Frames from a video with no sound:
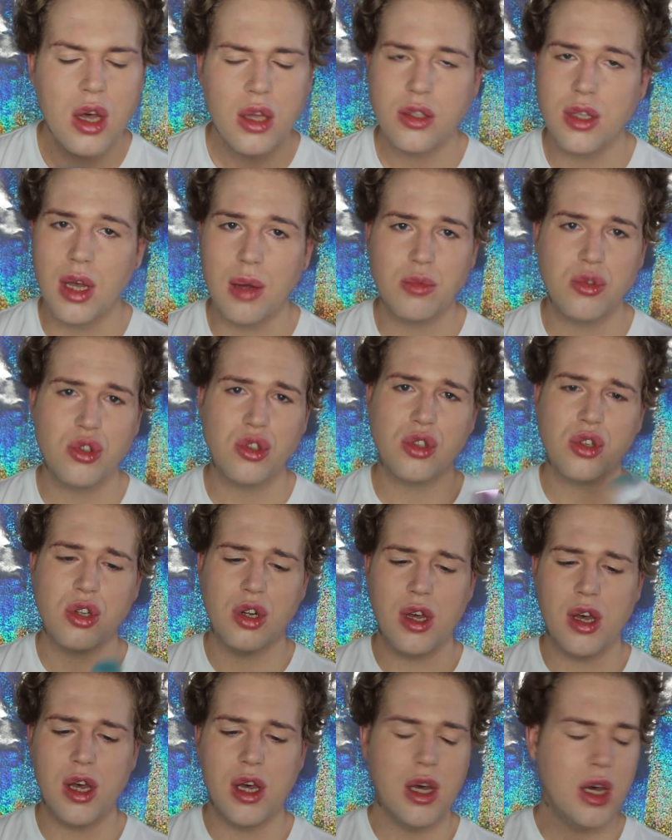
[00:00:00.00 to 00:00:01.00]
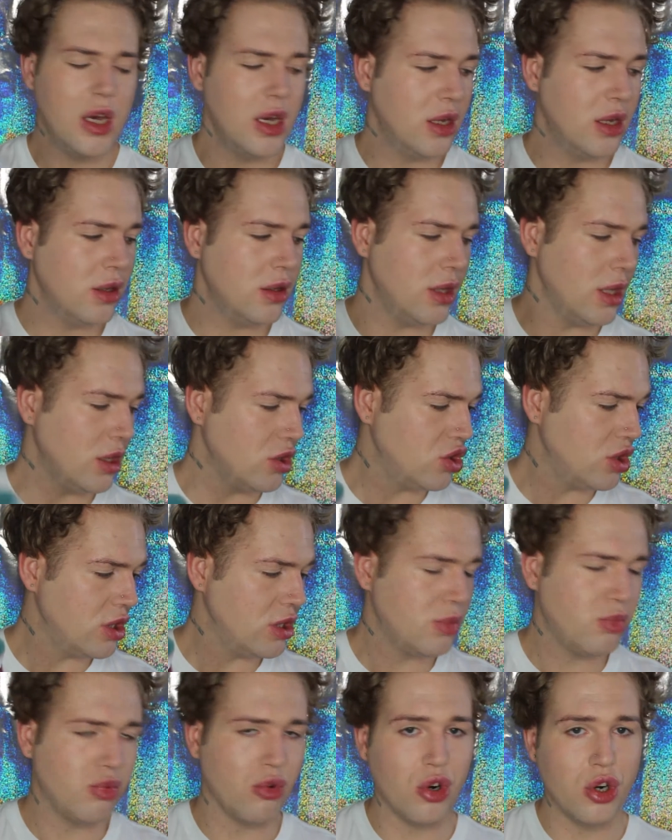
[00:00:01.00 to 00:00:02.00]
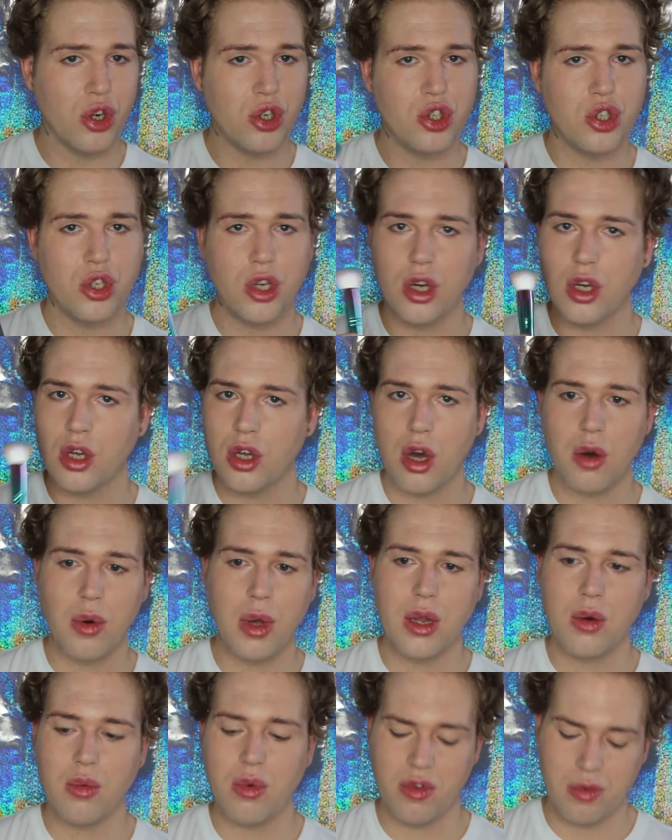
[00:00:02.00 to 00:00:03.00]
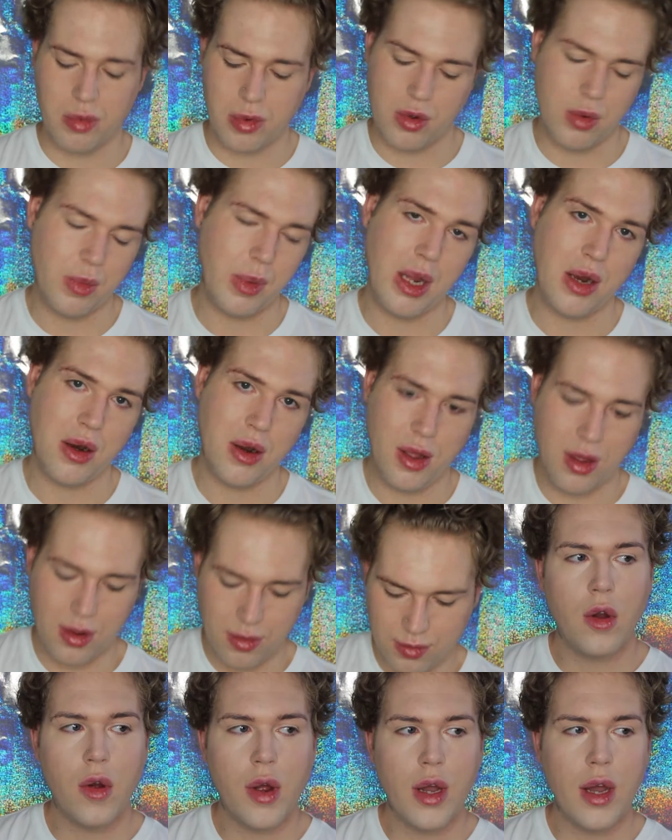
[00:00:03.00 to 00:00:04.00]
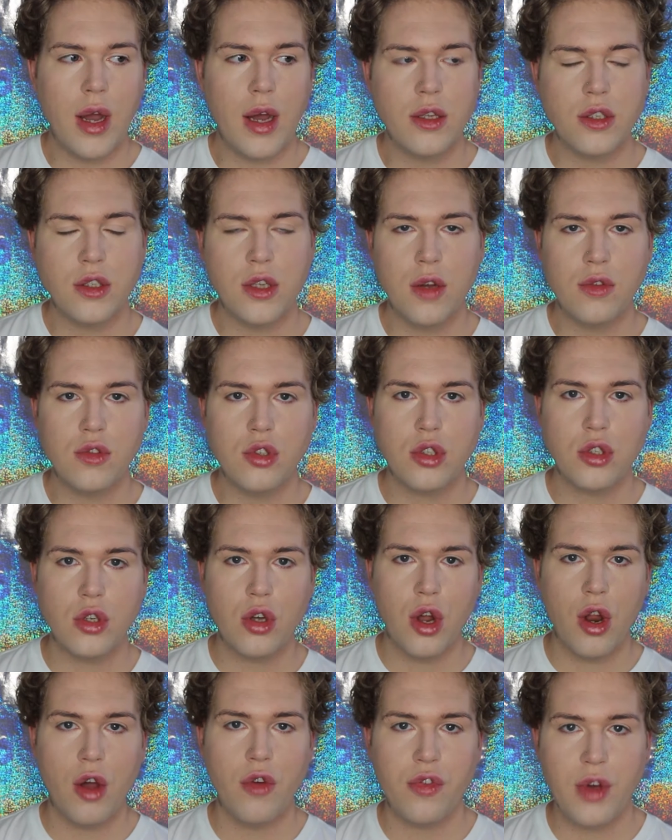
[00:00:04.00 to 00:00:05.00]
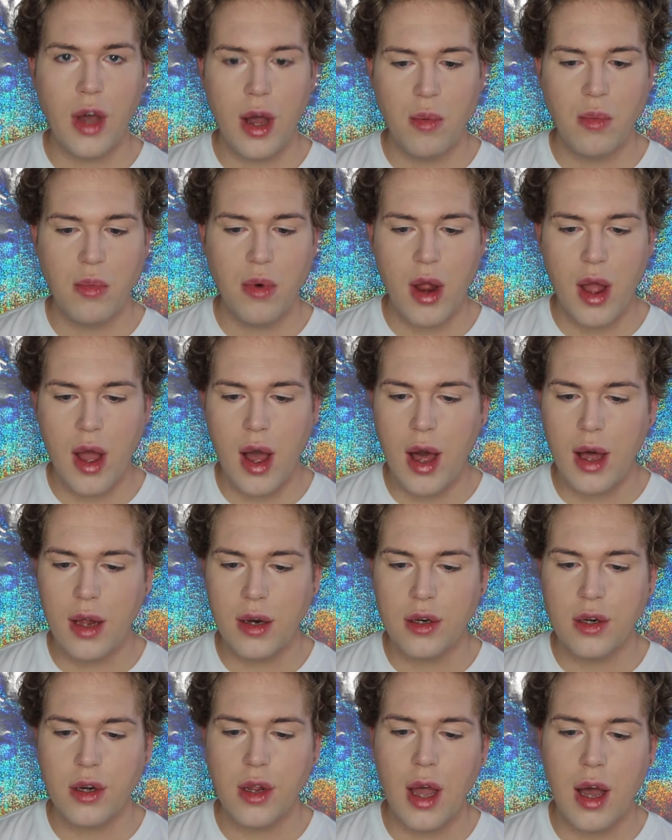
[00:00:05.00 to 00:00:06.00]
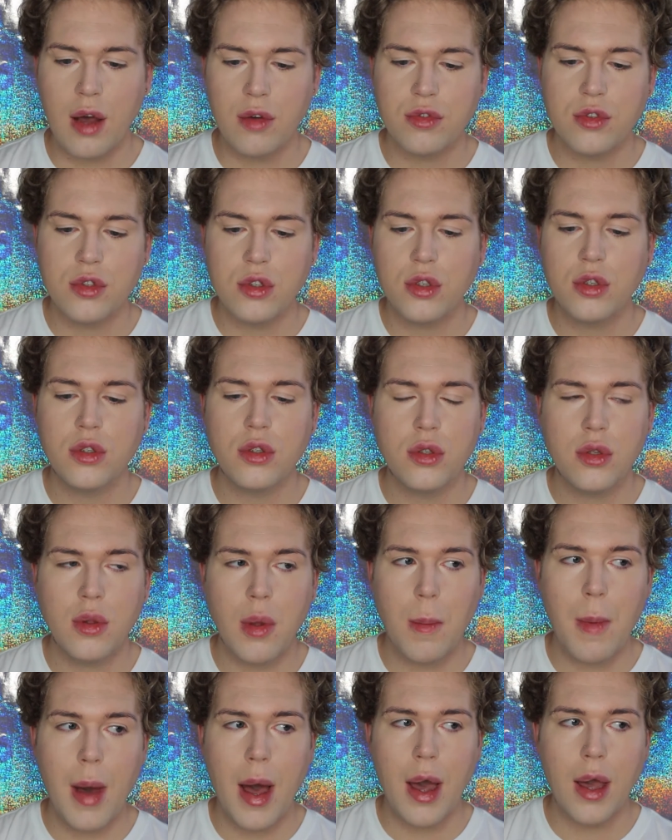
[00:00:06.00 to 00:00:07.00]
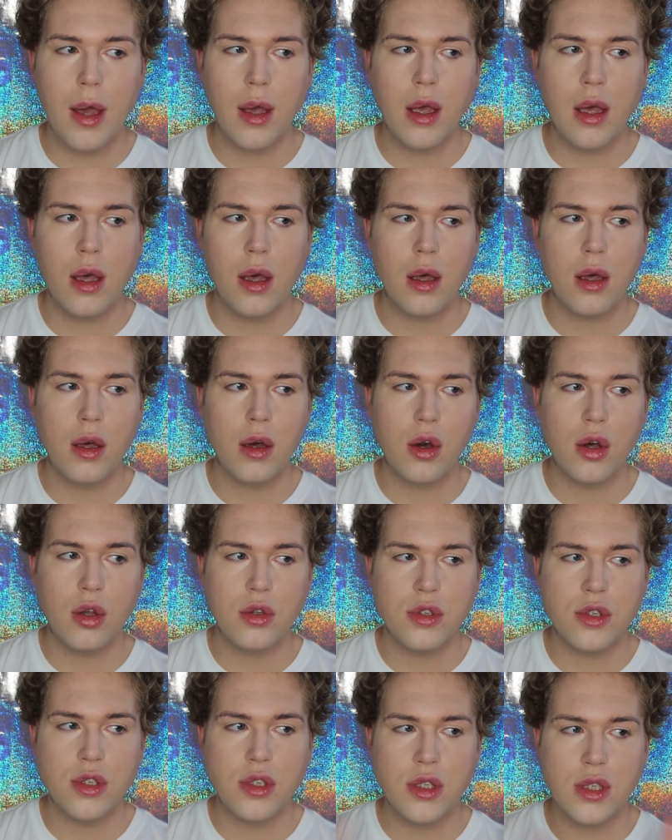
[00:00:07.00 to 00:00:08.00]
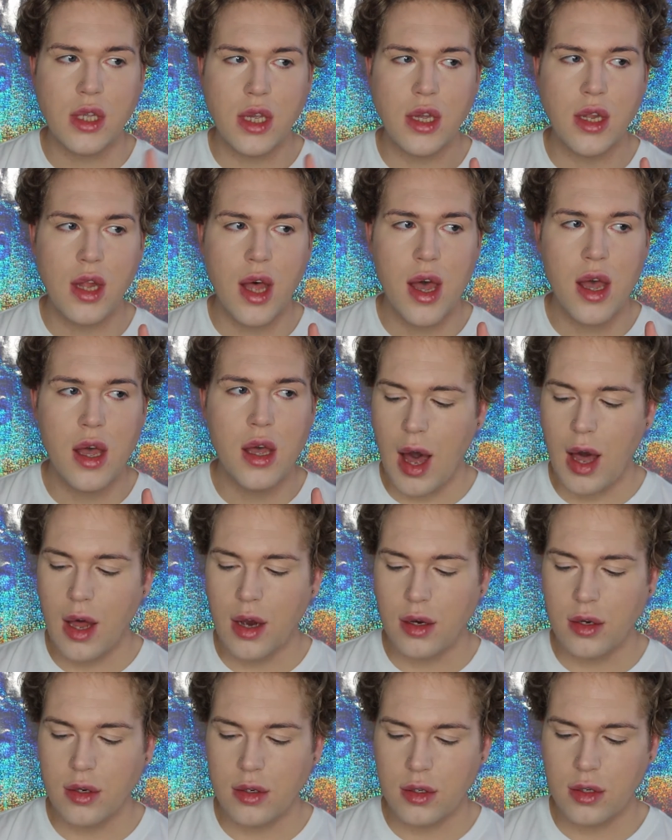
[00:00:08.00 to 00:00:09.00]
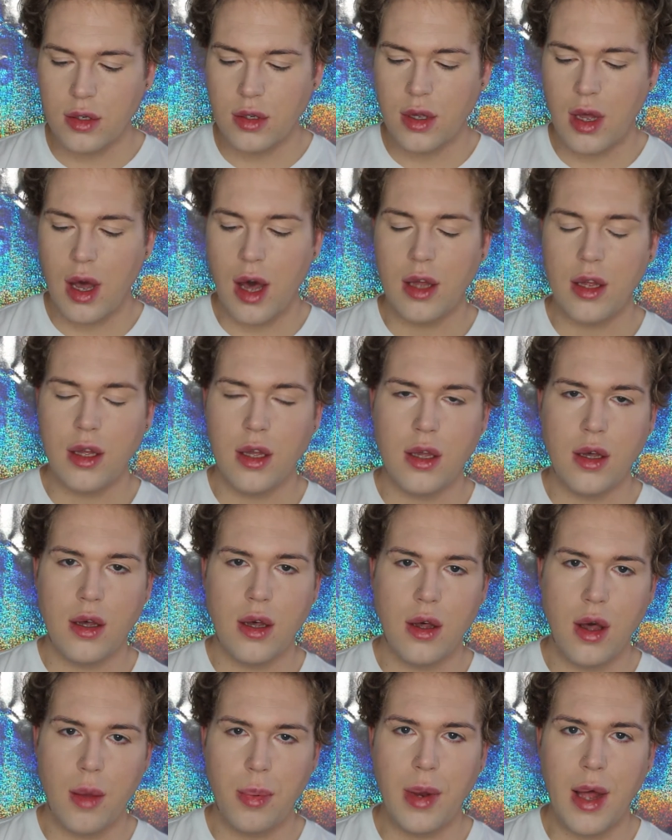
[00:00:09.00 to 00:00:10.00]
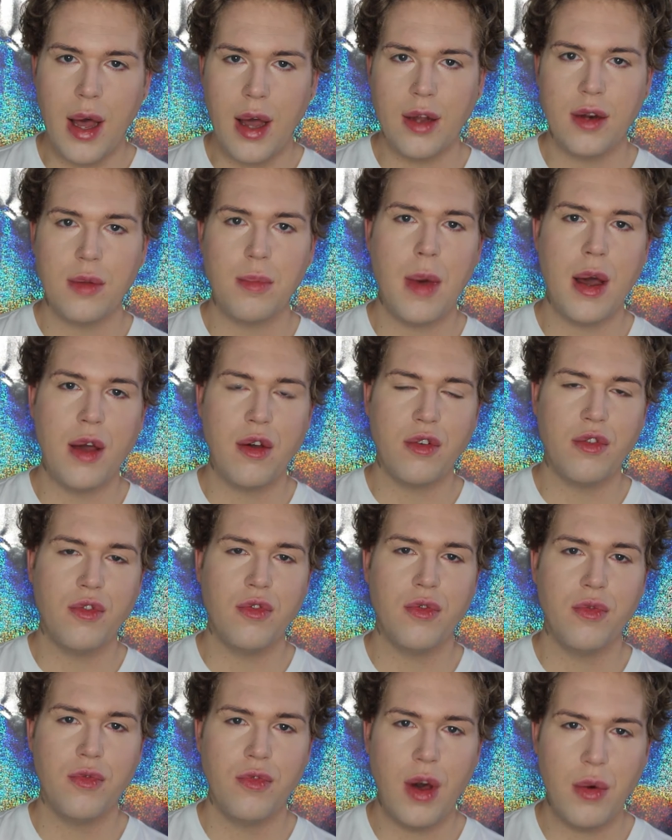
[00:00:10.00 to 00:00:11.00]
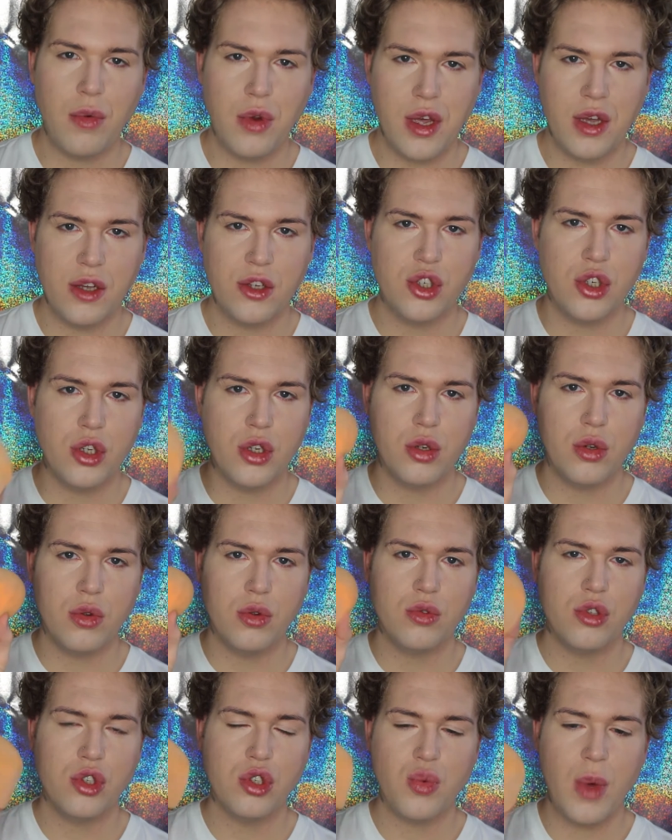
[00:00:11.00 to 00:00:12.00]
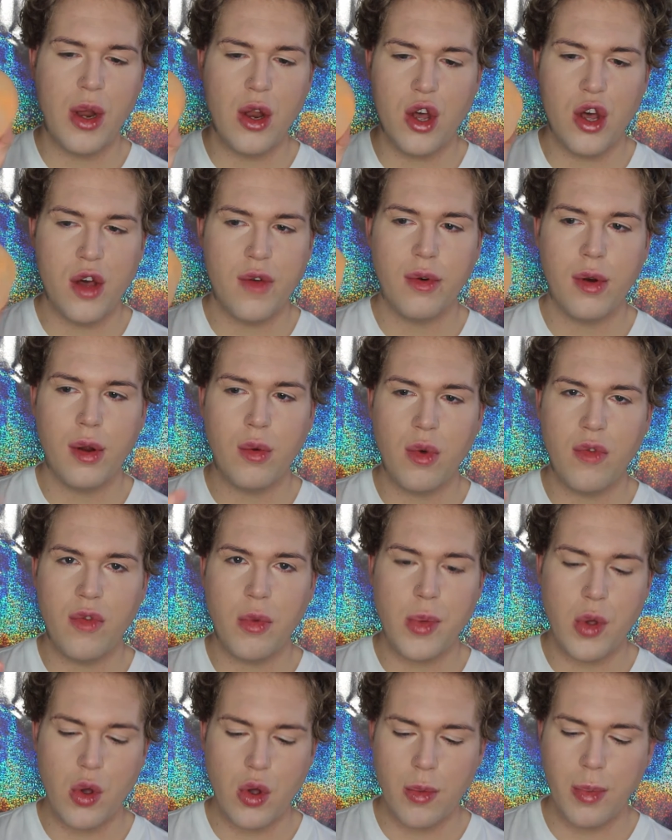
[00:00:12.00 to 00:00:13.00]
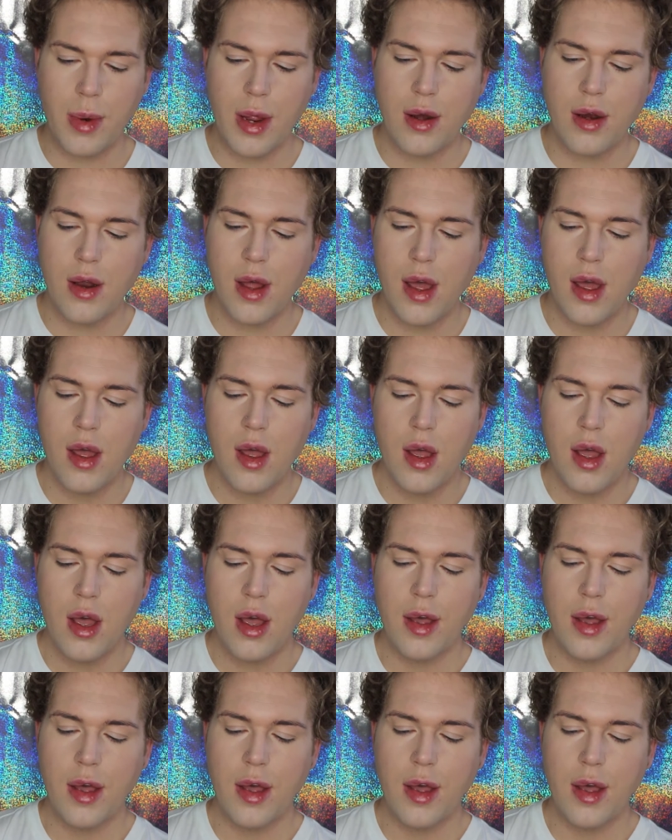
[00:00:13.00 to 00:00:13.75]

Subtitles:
So I'm just gonna ditch this brush and go in with a beauty blender. Alright guys, so I've just gone off camera and I've done my concealer and I applied my foundation, just went over it with a beauty blender.